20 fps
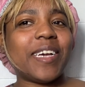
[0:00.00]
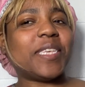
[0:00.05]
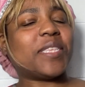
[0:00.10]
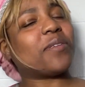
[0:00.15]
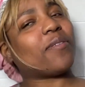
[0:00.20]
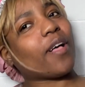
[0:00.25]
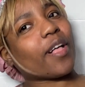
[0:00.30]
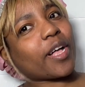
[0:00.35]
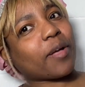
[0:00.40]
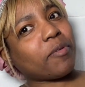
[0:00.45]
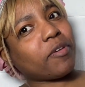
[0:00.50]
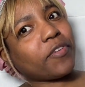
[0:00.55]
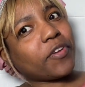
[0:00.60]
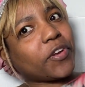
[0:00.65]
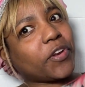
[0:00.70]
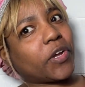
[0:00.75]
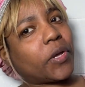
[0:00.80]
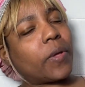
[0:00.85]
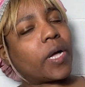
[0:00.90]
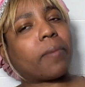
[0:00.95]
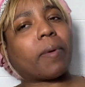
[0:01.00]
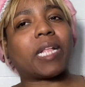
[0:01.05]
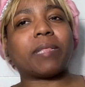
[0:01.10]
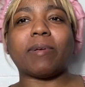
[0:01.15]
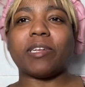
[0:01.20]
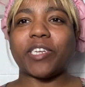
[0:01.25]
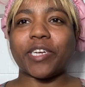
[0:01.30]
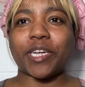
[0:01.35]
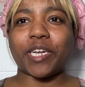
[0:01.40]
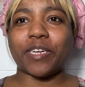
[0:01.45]
welcome if you're new, welcome back to my
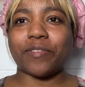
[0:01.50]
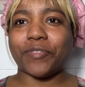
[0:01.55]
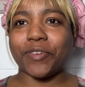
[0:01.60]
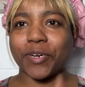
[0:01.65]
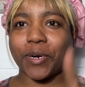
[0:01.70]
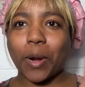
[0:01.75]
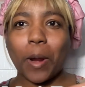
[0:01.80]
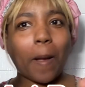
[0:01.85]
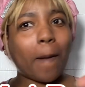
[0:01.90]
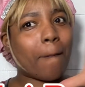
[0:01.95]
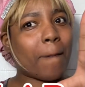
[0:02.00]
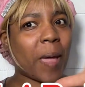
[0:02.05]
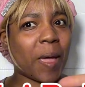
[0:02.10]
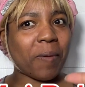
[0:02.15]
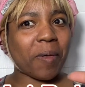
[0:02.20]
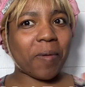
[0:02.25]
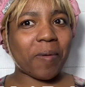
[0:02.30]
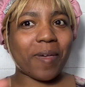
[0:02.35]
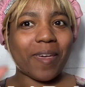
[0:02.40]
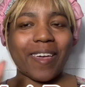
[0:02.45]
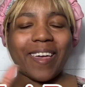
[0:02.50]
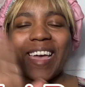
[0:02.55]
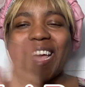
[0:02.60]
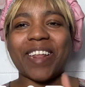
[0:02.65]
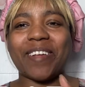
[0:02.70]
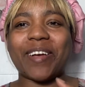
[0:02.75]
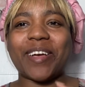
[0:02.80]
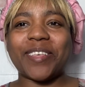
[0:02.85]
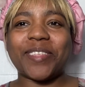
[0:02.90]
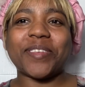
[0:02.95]
channel if you're maybe me.
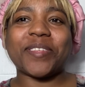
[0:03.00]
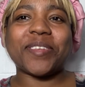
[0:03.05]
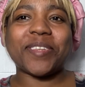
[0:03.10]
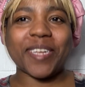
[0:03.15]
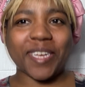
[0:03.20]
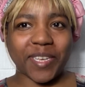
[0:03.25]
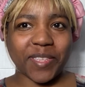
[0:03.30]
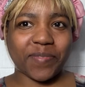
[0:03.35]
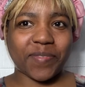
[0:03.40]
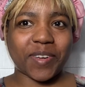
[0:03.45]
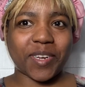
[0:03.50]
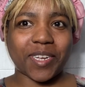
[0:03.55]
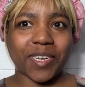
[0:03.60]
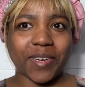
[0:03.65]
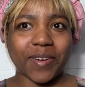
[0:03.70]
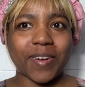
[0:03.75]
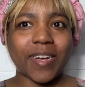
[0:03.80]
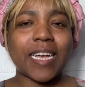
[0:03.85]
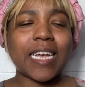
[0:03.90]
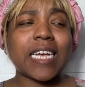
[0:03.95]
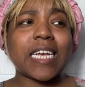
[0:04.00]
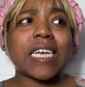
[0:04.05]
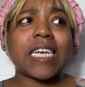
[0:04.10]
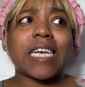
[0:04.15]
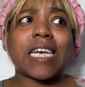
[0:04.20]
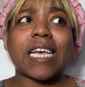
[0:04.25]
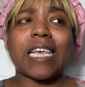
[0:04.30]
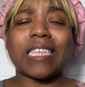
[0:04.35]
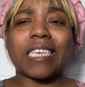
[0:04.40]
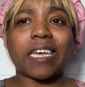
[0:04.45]
Anyway, so today's video
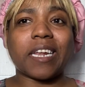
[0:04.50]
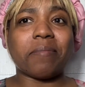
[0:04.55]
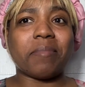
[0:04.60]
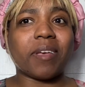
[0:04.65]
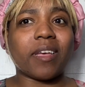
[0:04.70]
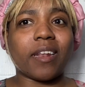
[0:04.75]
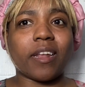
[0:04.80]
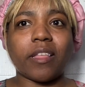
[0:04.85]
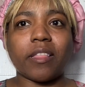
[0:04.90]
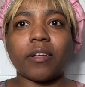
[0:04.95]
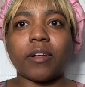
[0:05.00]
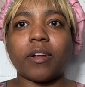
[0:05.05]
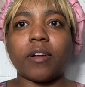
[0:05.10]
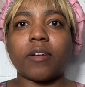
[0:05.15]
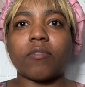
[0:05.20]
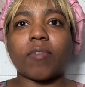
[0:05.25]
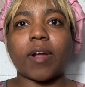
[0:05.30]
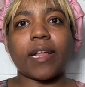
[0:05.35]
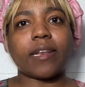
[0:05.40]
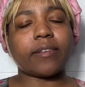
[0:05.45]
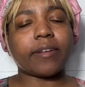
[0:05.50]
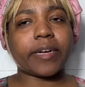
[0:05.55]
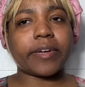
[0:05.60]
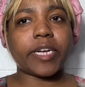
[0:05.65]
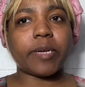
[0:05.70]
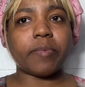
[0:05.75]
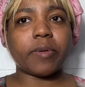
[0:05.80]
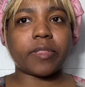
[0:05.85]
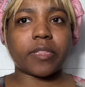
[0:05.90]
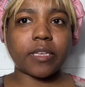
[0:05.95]
is gonna be another rant diary,
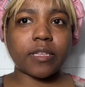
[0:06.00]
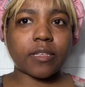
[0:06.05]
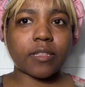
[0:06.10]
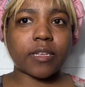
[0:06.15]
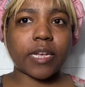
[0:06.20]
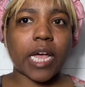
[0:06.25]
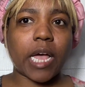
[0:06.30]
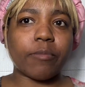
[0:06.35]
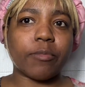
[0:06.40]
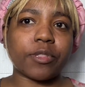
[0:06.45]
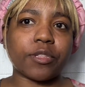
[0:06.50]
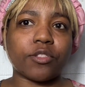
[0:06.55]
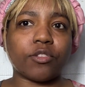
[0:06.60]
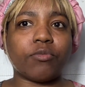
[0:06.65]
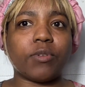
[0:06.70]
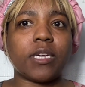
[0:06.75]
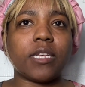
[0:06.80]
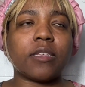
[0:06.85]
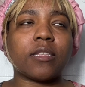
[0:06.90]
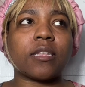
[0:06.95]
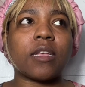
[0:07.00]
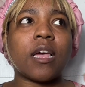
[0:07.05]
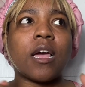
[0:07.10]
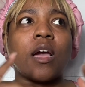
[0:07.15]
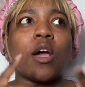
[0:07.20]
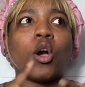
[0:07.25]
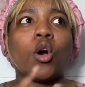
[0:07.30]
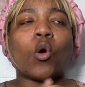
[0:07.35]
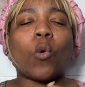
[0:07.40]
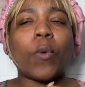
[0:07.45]
but this time with a twist.
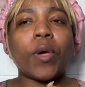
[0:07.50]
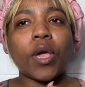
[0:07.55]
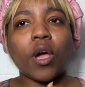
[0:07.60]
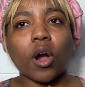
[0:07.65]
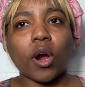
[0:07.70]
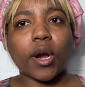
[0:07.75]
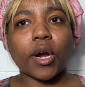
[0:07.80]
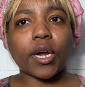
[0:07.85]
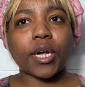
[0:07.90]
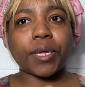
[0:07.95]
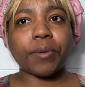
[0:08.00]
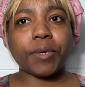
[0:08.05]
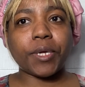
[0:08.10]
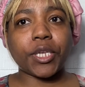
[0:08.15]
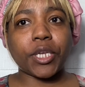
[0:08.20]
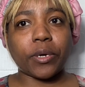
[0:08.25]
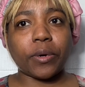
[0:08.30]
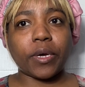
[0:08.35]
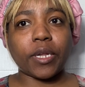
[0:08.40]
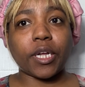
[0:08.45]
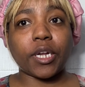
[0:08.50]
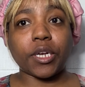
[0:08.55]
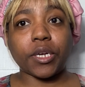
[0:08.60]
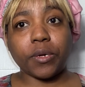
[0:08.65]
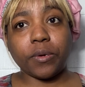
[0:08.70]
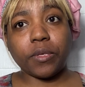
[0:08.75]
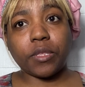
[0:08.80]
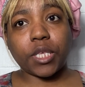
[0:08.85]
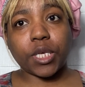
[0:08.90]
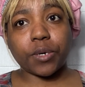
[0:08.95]
We are gonna be doing a
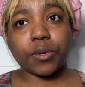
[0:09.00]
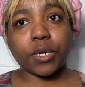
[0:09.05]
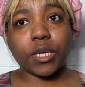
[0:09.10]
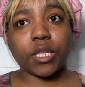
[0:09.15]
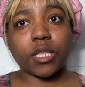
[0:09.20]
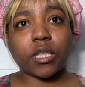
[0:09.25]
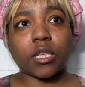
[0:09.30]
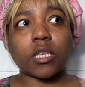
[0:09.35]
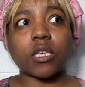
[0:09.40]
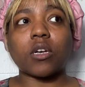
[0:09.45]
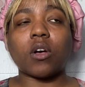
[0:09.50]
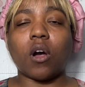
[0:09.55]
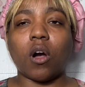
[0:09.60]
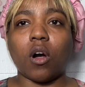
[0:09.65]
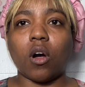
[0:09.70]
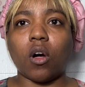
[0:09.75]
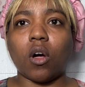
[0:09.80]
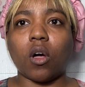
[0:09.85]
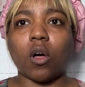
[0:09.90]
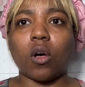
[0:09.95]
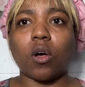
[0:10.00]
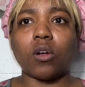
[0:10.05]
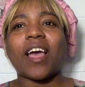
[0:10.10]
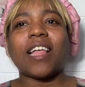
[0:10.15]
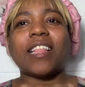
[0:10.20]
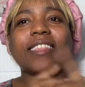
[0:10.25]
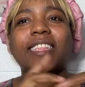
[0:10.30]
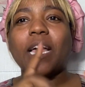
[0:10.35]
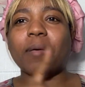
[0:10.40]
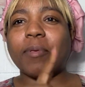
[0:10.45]
new series called
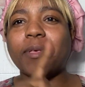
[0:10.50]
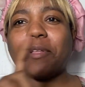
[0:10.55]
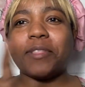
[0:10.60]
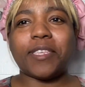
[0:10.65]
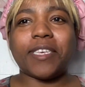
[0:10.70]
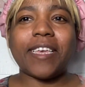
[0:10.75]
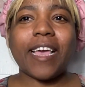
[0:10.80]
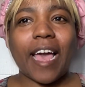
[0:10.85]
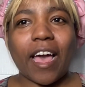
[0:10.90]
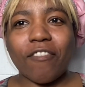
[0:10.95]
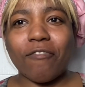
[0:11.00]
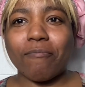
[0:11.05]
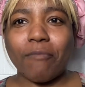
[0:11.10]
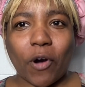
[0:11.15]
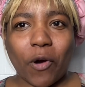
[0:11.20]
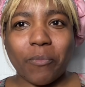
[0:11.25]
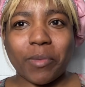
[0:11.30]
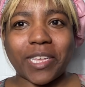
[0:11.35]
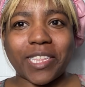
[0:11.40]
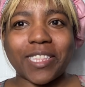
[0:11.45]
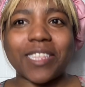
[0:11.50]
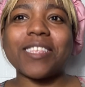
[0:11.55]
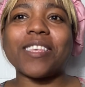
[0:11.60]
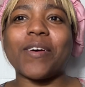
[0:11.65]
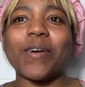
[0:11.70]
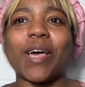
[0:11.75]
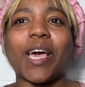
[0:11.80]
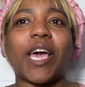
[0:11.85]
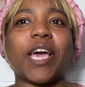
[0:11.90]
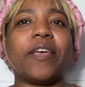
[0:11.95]
WTF moments,
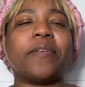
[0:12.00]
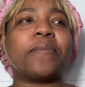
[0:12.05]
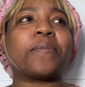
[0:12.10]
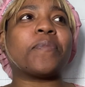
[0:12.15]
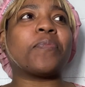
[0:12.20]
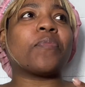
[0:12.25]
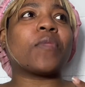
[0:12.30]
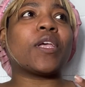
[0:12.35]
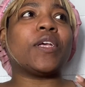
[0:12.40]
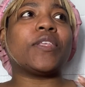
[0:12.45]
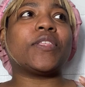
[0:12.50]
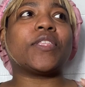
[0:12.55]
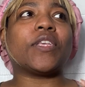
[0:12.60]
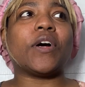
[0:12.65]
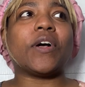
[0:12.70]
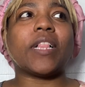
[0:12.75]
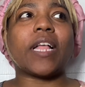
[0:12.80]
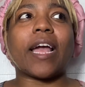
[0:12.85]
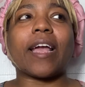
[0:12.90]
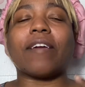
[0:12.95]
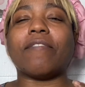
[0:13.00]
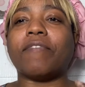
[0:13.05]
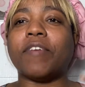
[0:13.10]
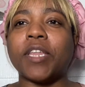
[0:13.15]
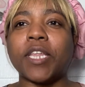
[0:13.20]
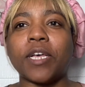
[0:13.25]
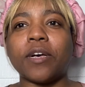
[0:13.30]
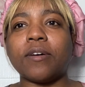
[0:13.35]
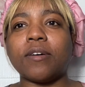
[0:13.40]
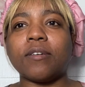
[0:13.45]
okay? So like
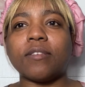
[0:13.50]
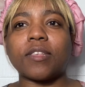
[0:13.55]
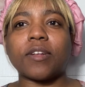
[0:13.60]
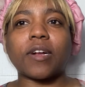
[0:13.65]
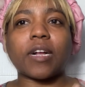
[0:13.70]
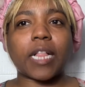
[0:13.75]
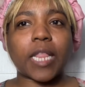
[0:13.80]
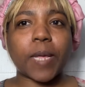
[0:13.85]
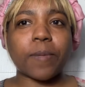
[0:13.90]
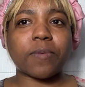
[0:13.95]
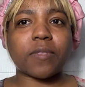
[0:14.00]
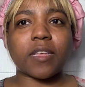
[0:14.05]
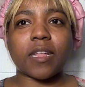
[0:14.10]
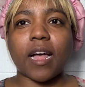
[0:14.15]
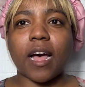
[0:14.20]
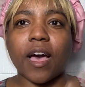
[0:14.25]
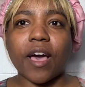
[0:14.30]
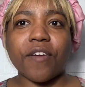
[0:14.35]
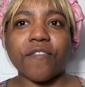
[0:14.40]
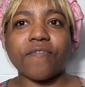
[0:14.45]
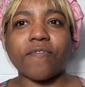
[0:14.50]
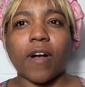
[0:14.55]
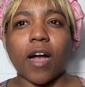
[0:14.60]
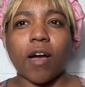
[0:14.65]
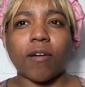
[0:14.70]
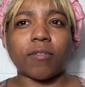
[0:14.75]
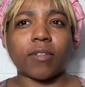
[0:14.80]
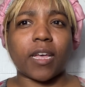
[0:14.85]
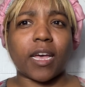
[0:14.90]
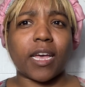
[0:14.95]
videos or clips that I
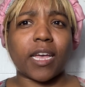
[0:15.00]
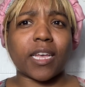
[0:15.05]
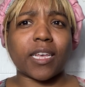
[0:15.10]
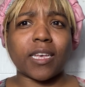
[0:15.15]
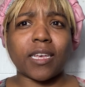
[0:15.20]
found like